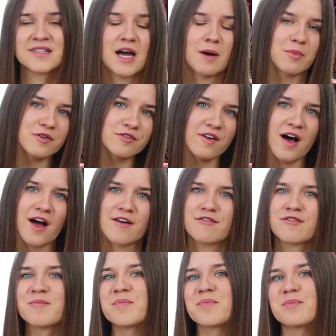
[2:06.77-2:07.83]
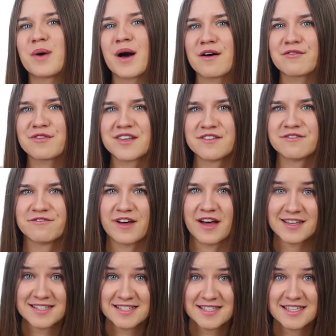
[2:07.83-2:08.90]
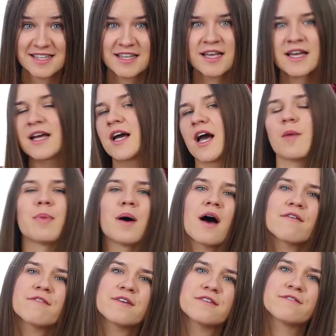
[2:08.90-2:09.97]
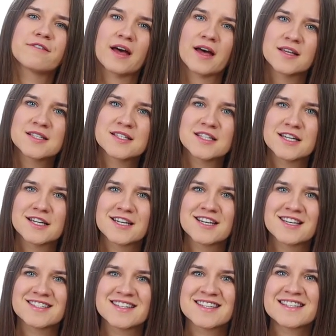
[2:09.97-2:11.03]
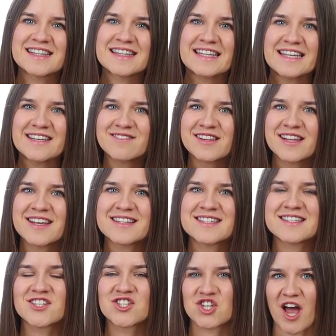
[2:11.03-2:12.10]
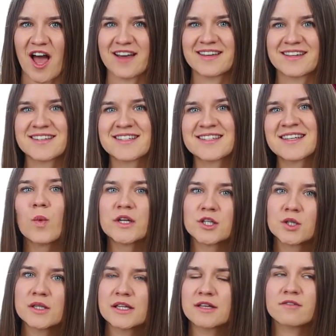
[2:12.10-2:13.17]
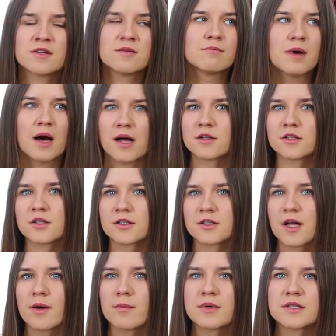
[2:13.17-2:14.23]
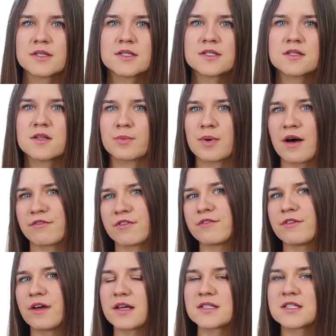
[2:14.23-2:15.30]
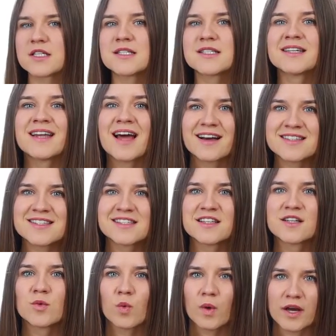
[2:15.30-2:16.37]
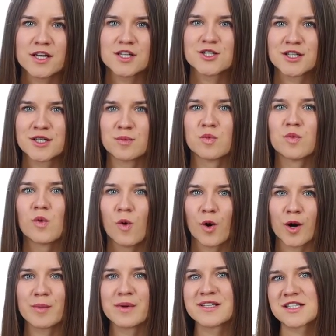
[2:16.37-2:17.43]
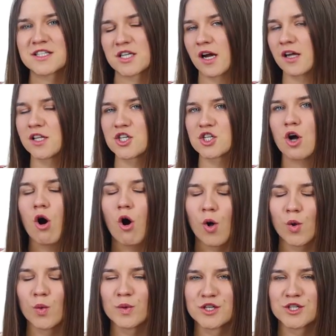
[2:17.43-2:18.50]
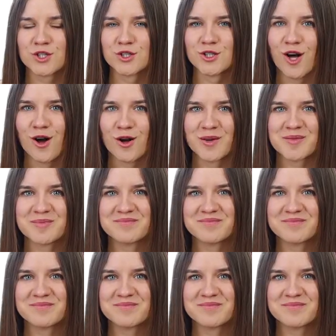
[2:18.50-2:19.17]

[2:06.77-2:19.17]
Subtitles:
Number five, puffy vest. A puffy vest is a sleeveless jacket. When you live in milder climates, the puffy vest is an excellent way to keep warm and stylish all winter long.